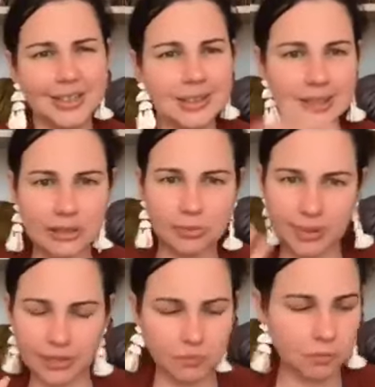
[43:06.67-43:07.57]
little
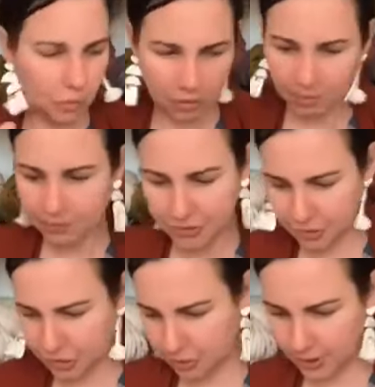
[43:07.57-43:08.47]
bit of warmth
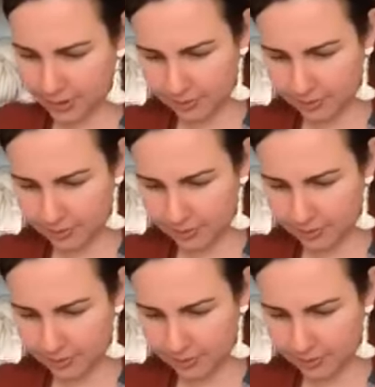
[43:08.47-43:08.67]
to it.